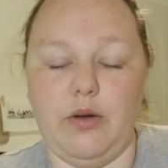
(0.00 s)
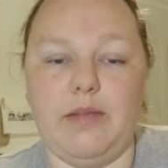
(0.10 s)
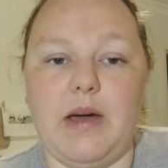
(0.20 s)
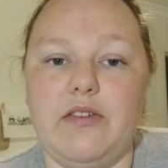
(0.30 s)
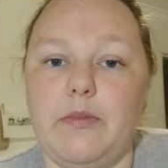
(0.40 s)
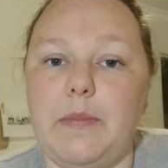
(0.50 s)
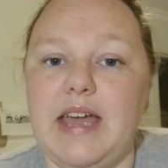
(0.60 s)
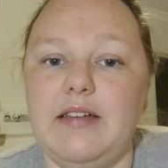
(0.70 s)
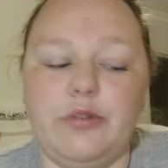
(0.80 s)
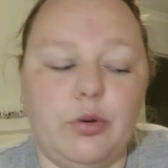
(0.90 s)
as part of a
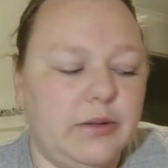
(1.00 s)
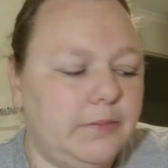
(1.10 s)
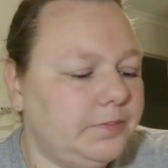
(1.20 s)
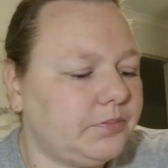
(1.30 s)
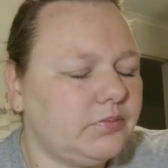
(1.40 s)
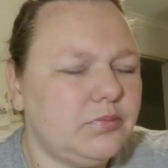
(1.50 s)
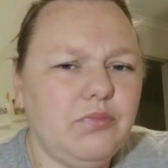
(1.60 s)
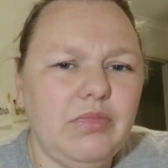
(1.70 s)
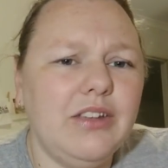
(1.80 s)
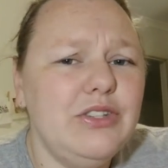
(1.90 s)
Pay It Forward.
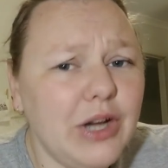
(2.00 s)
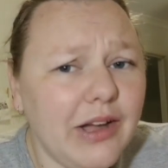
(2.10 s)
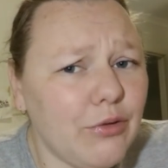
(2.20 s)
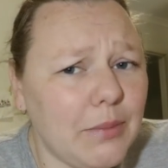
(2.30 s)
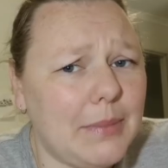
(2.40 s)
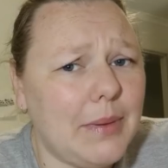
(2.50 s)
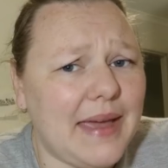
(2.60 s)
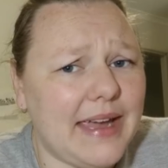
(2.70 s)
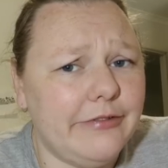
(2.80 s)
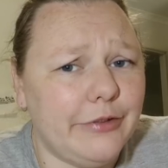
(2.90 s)
Do you guys remember
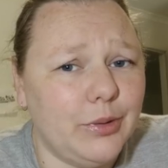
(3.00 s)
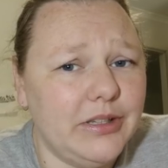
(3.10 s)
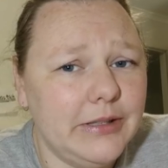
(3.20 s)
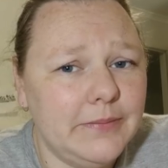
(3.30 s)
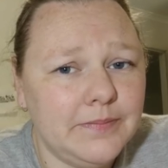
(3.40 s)
Pay It Forward?